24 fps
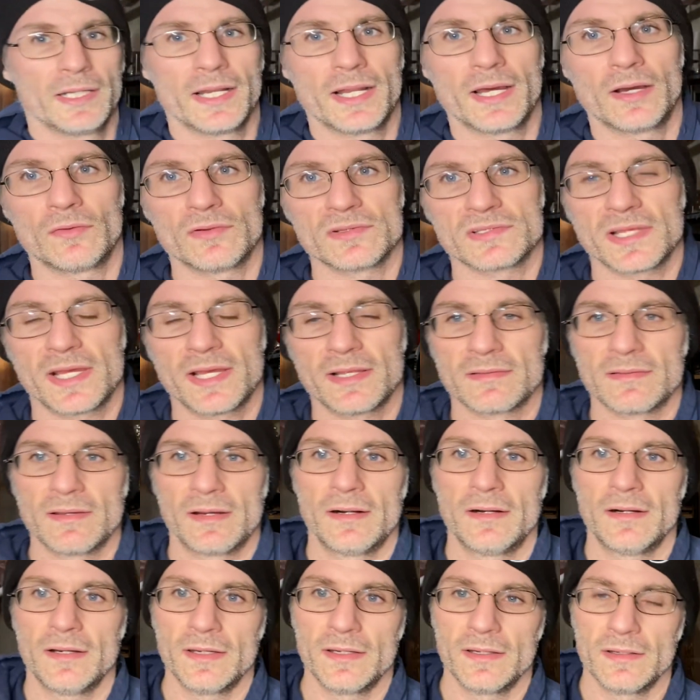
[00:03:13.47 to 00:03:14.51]
I was at
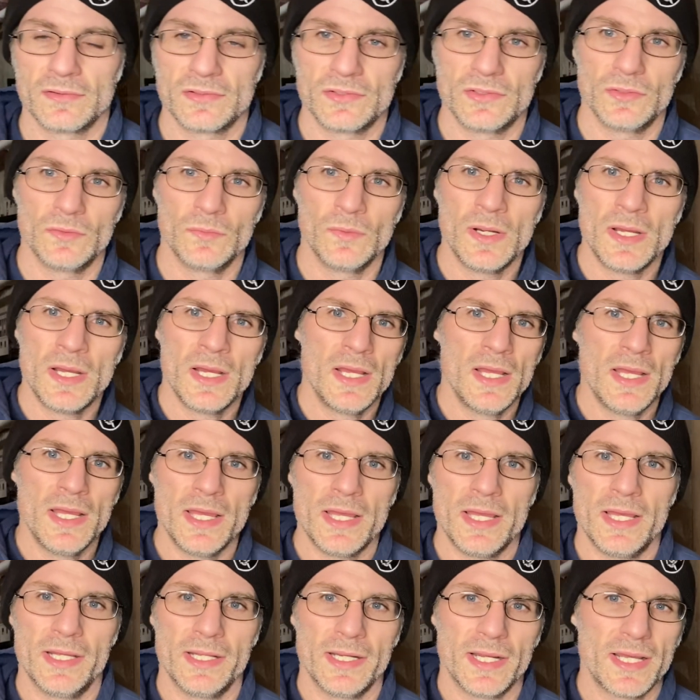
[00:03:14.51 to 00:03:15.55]
Target too,
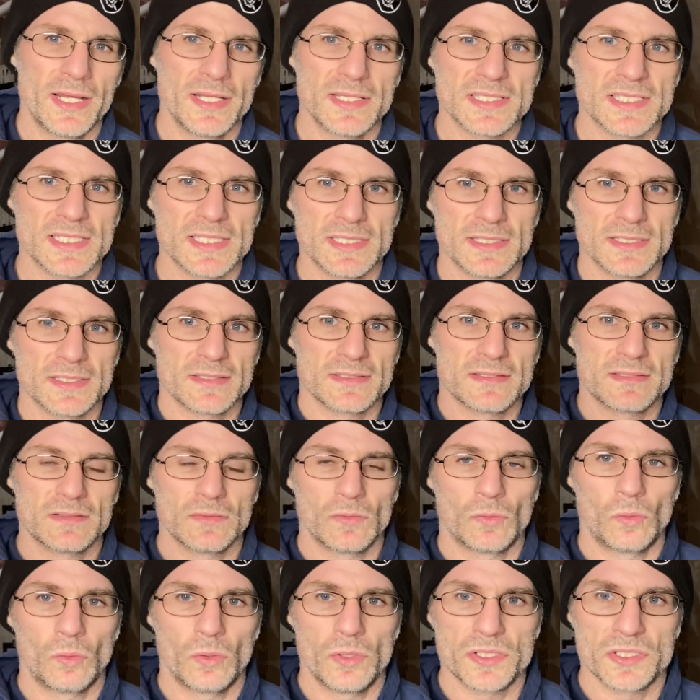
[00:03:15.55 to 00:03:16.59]
and I hadn't seen this
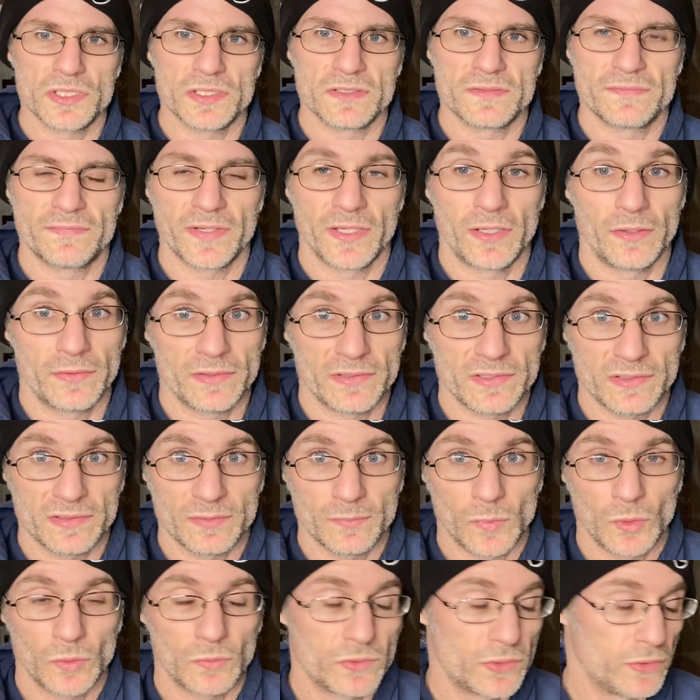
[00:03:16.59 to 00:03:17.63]
Origins figure. This is a
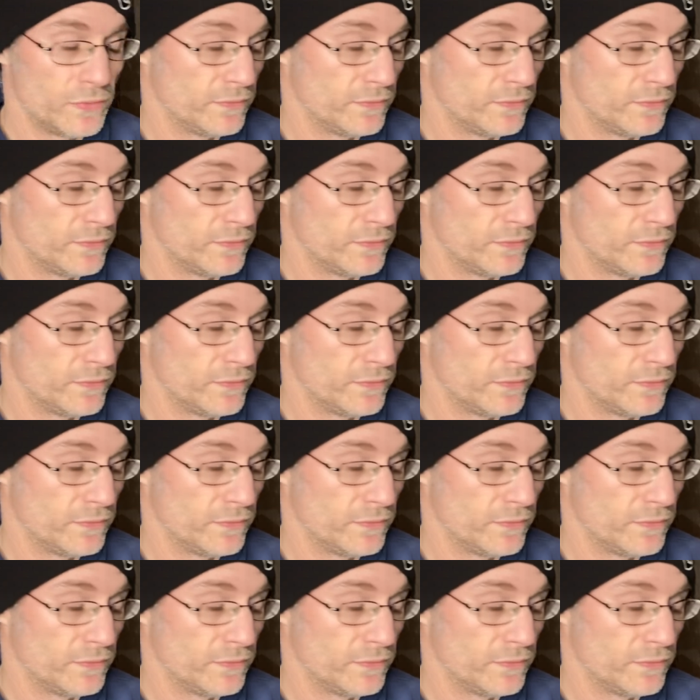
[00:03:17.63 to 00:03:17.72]
MOTU